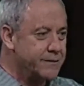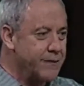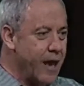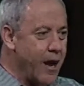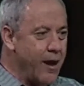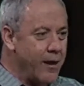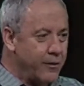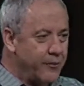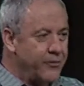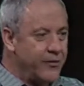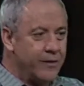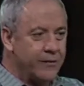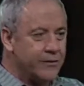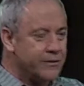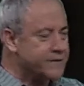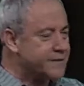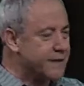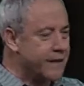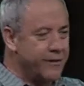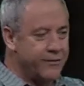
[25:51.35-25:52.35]
Now, I don't think
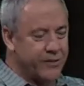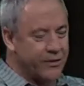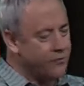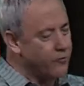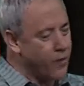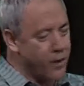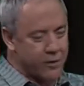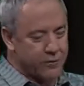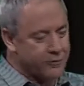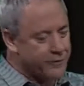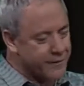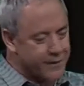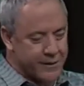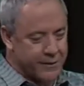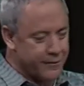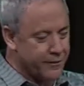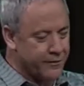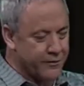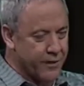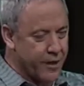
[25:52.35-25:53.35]
there's anything wrong with
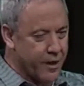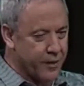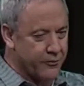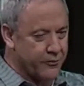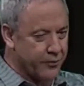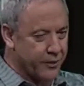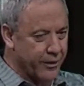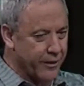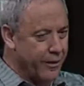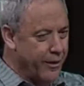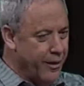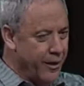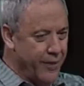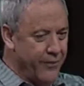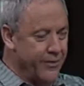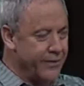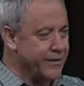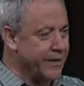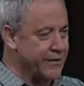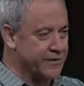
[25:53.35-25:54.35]
getting a doctorate. I
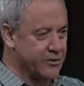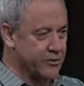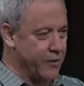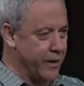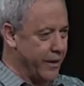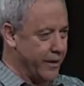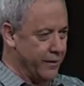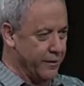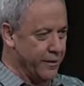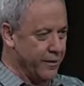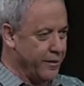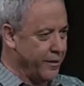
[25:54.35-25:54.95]
think that's great.